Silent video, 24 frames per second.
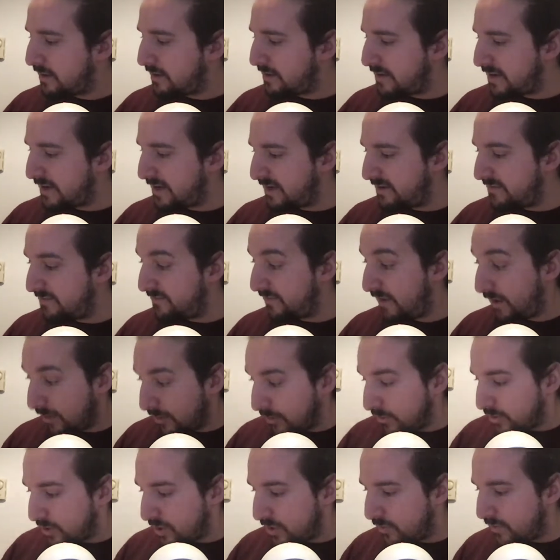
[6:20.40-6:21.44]
Did he
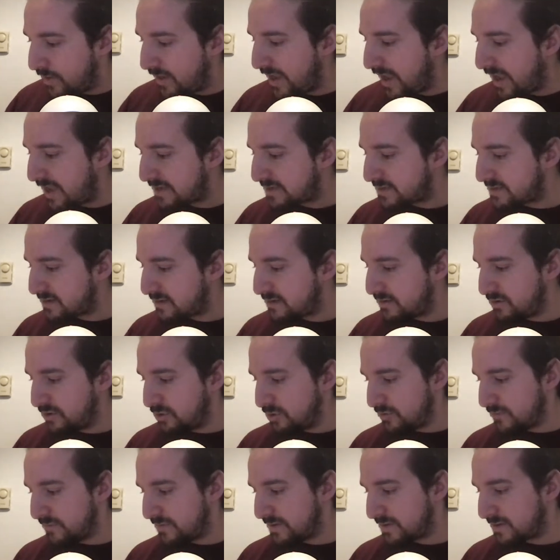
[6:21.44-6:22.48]
follow you? he asked,
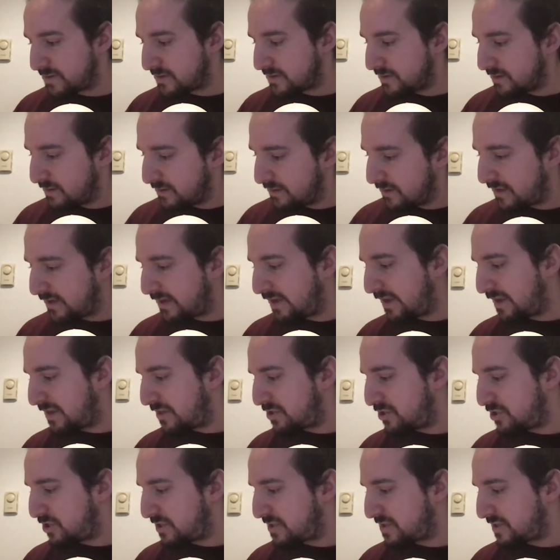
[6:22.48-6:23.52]
nervous, like it
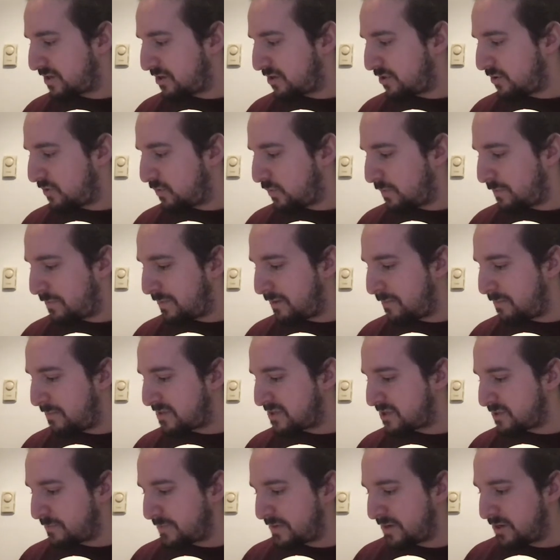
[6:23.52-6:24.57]
had just occurred to him that
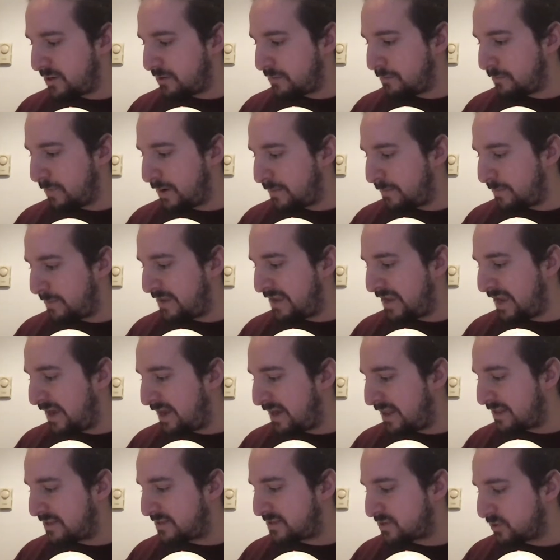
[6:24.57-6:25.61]
Mr. Badir might be
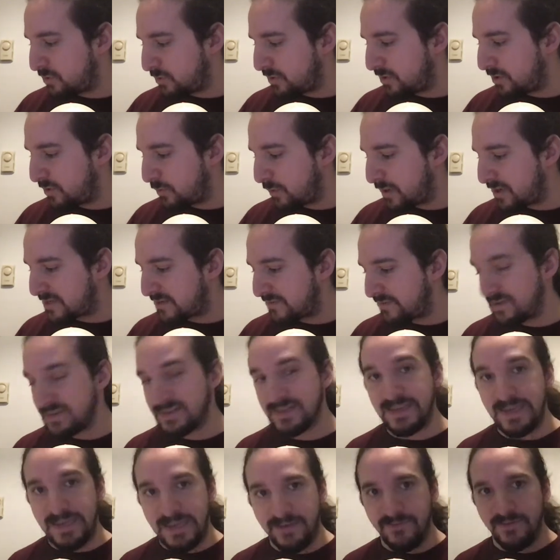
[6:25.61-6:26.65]
gaining on Zora and the rest of
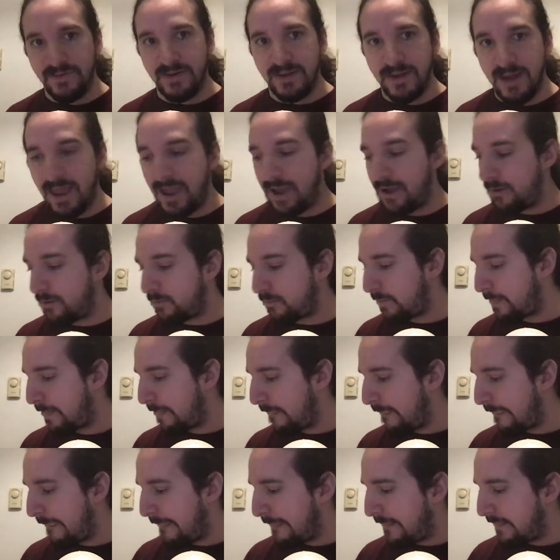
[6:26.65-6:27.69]
us even now.
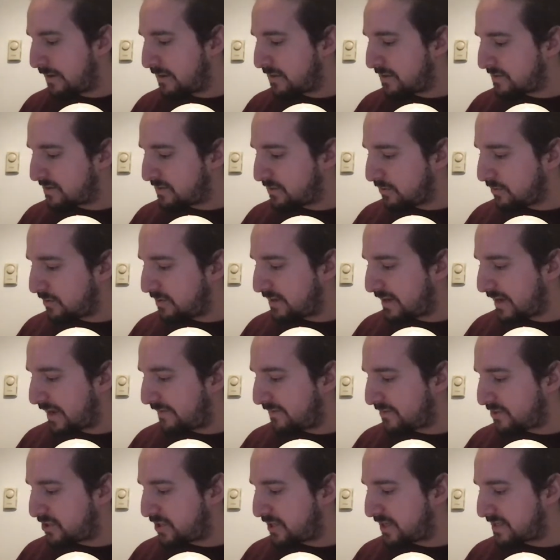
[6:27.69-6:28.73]
Zora didn't have
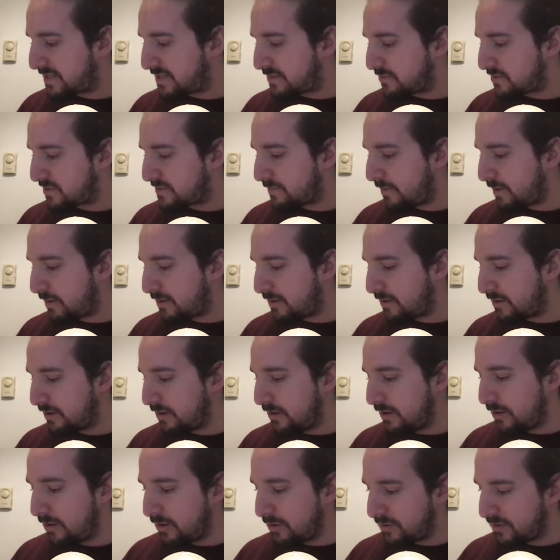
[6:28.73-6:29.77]
a chance to respond.
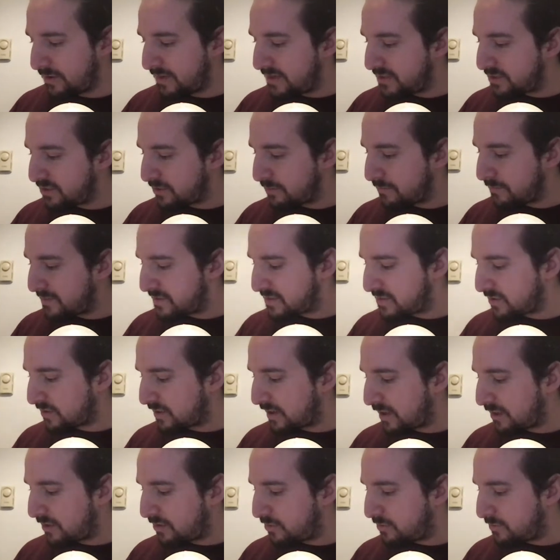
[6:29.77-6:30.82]
Our teacher, Mr.
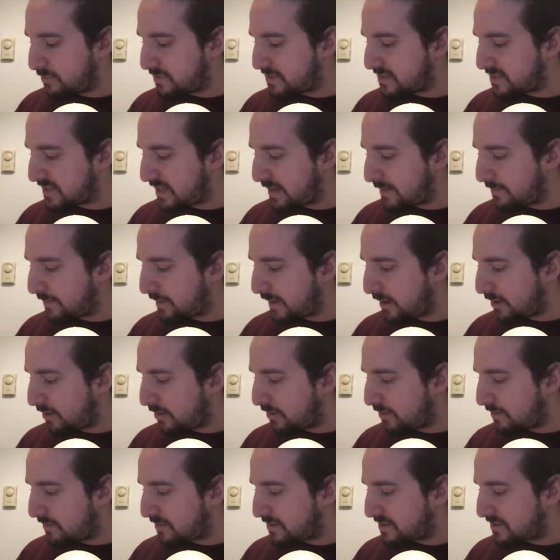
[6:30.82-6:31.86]
Calhoun, stepped out
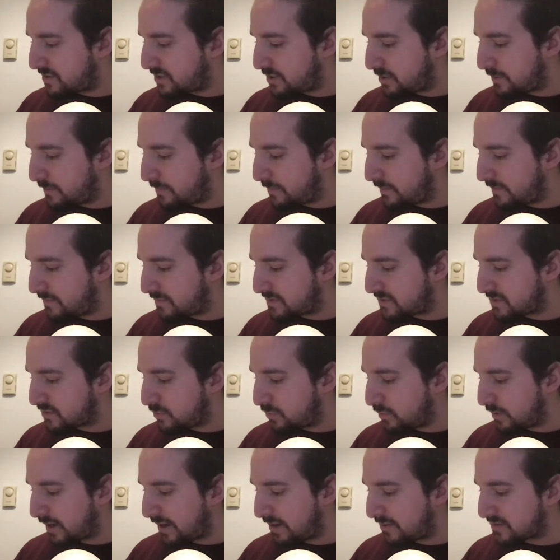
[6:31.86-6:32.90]
of the stoop of the
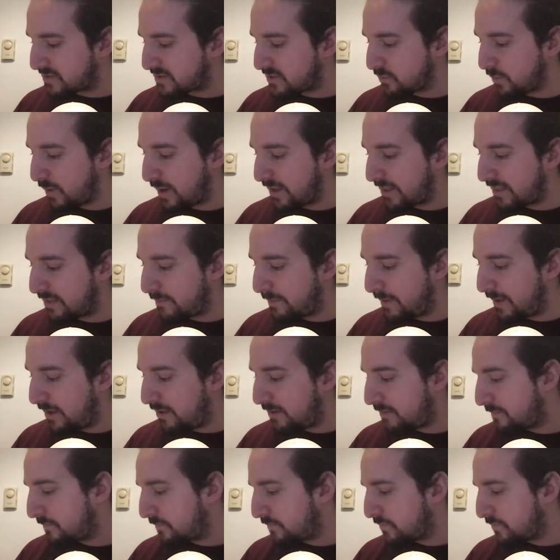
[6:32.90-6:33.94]
schoolhouse and rang the
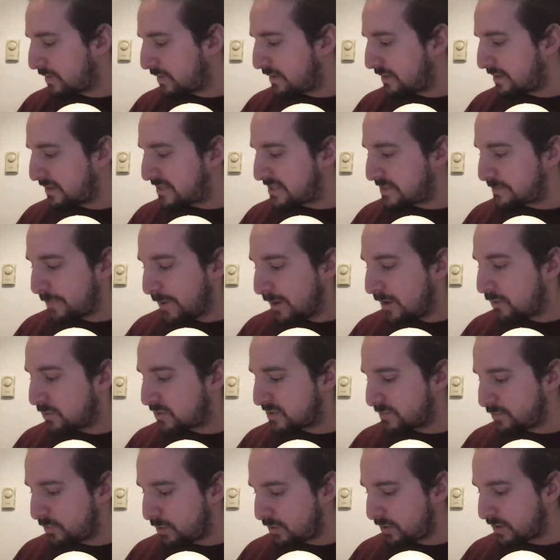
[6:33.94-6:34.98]
bell. The spell
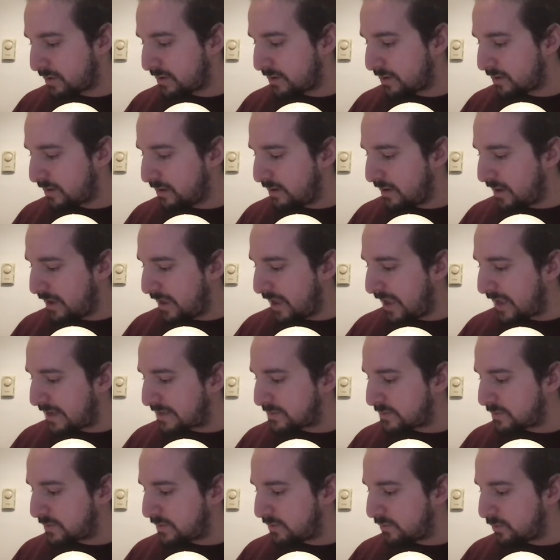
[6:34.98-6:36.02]
was broken.
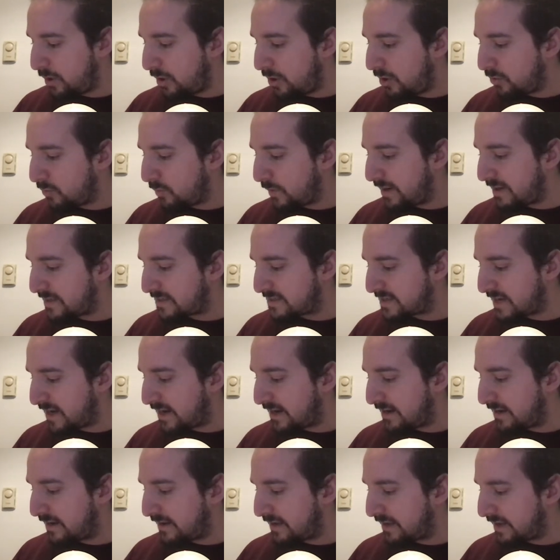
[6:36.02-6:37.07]
As we all ran
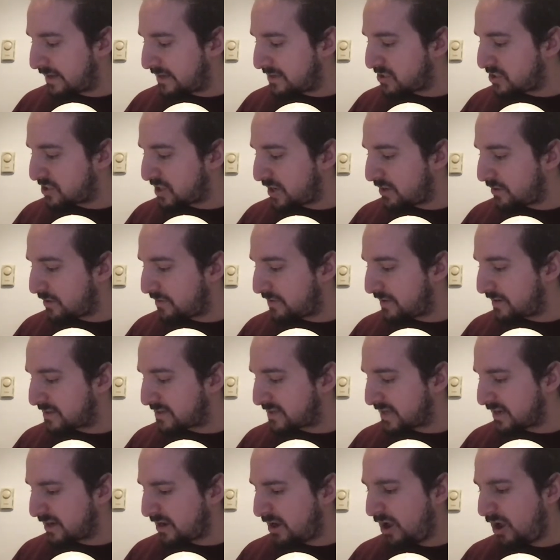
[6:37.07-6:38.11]
inside, kids shouted things
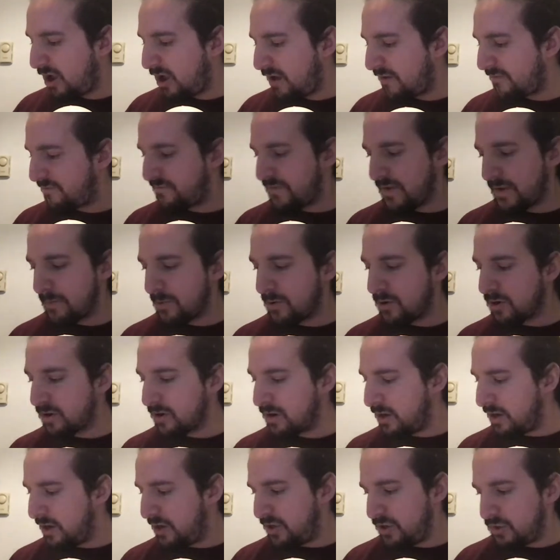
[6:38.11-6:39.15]
like, Aw, fibber,
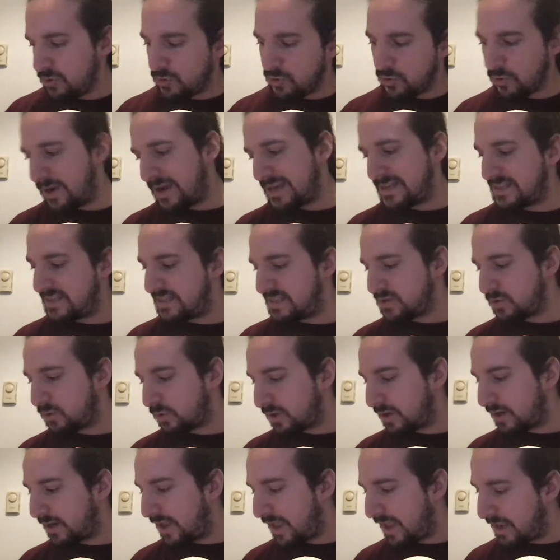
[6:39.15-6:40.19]
you crazy,
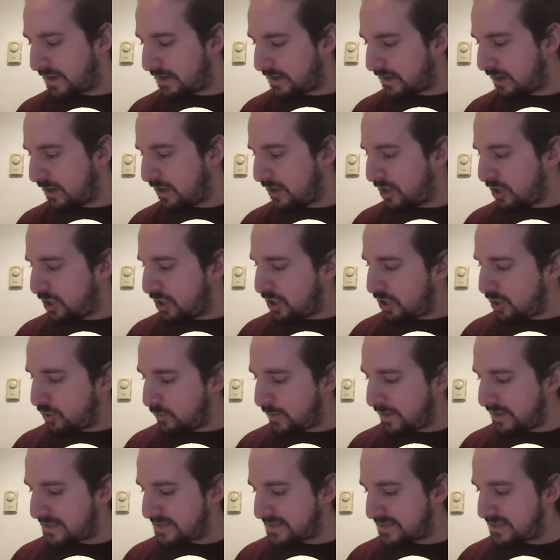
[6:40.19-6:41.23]
Zora, and you
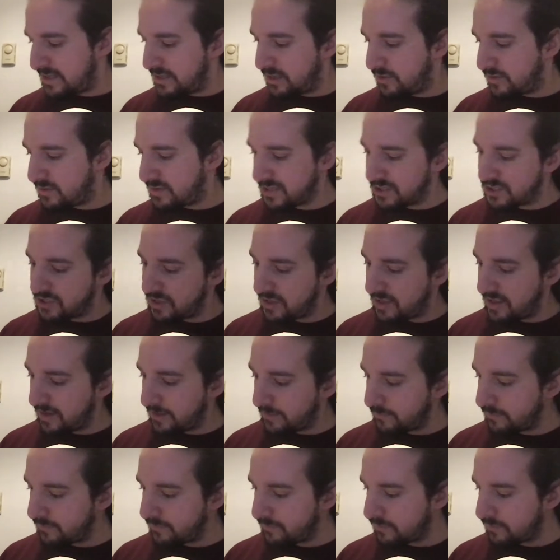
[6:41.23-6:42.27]
ain't see no such thing.